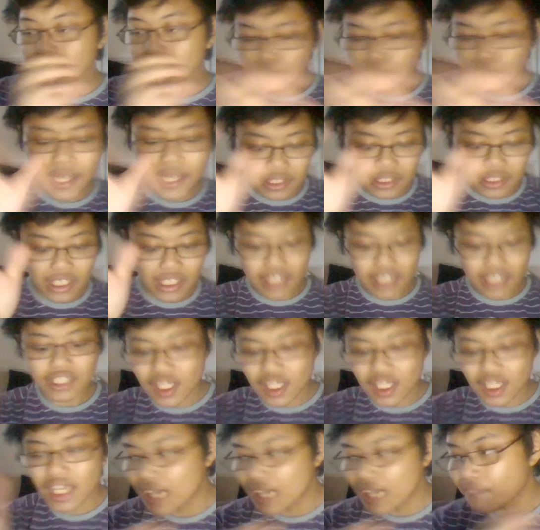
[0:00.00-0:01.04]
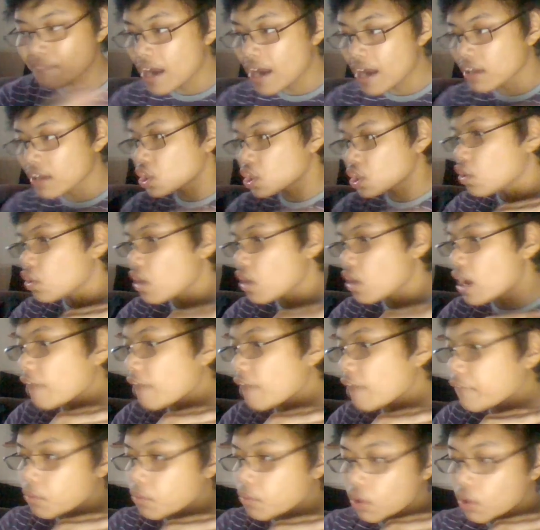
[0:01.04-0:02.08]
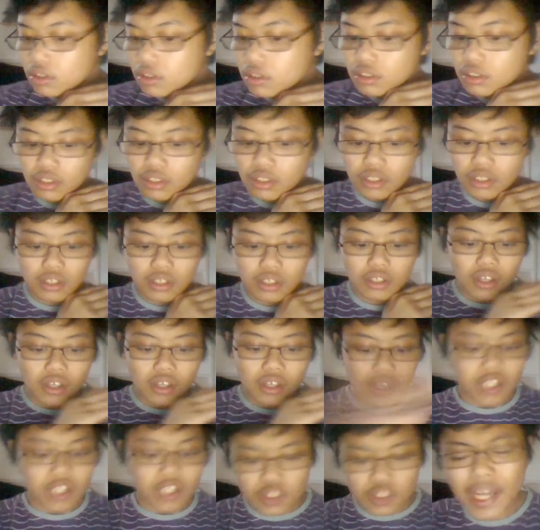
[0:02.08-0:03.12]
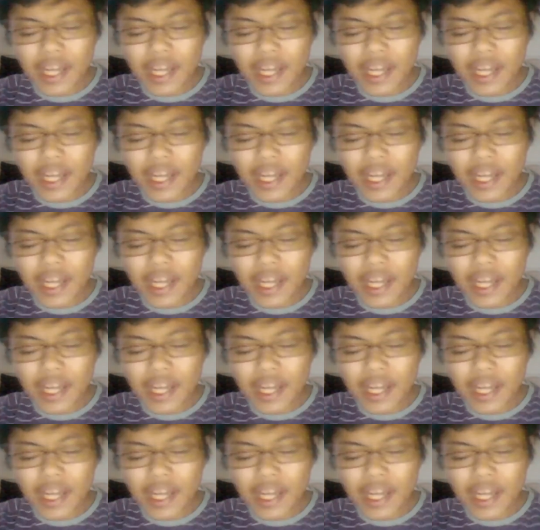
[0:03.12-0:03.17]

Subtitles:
basically he's saying if I could cure everyone. So